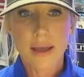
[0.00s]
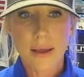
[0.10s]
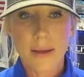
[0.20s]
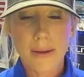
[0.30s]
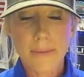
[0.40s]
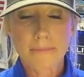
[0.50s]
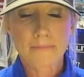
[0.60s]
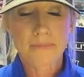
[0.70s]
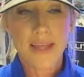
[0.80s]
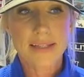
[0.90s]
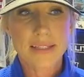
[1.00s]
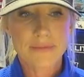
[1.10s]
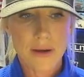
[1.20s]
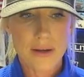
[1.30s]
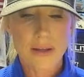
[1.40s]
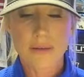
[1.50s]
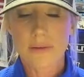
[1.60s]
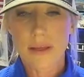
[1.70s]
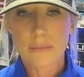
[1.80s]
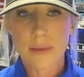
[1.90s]
That's very good for
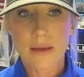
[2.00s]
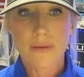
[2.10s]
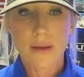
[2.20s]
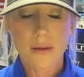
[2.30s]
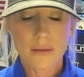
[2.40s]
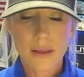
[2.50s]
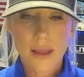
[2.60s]
the NPFL.